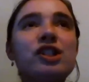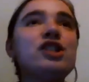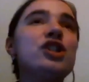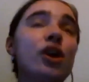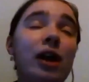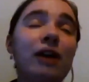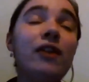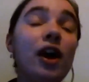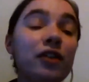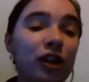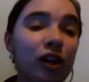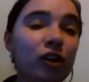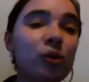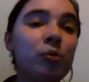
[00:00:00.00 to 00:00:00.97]
to know if other
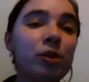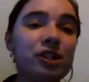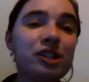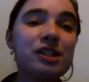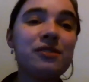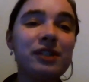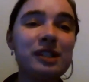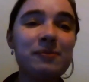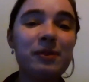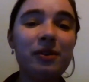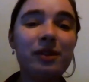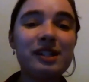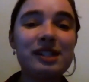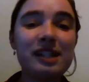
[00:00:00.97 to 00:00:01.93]
local preachers have
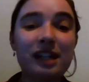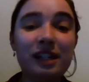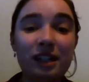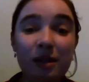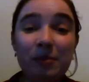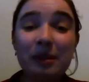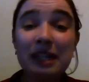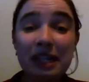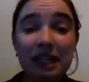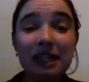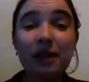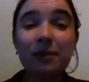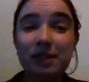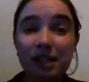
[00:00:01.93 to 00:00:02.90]
experienced that at the beginning
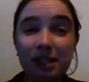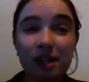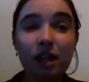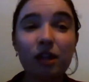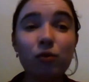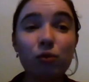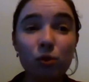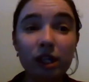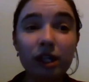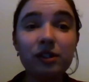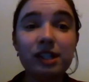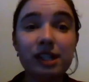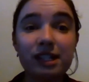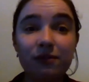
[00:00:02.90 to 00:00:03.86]
there was this kind of real
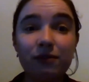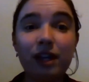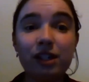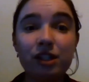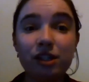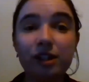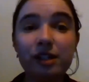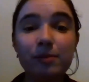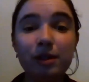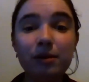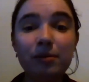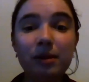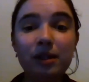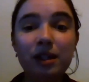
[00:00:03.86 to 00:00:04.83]
disenfranchisement,
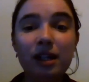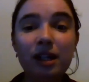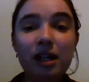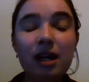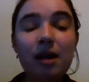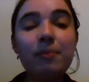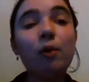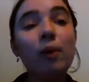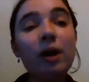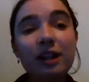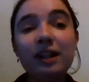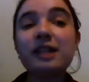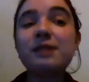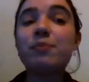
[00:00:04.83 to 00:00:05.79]
but whether
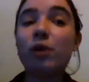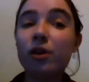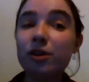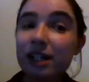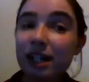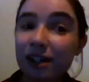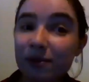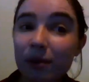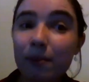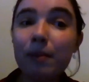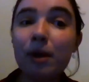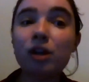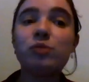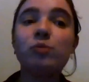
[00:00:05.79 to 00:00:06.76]
that's broken down
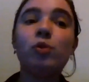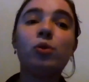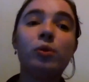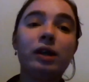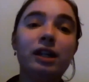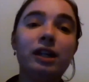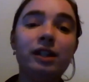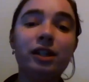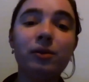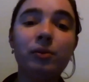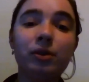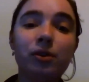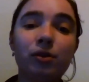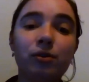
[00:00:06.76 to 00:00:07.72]
much more quickly than it
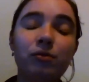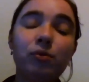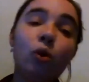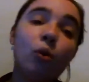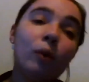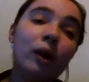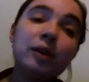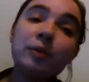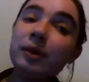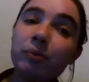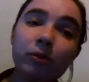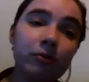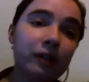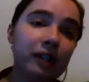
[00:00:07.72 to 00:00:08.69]
would have, or whether
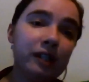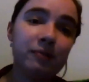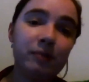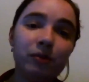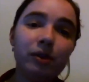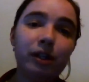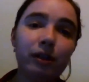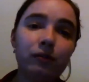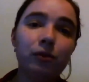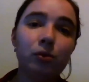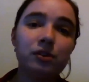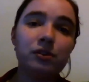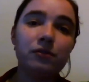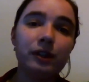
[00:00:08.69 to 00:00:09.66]
people feel it's been
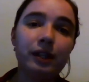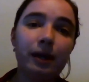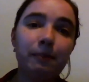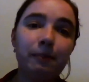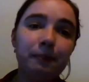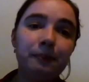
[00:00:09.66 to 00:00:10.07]
reinforced for them.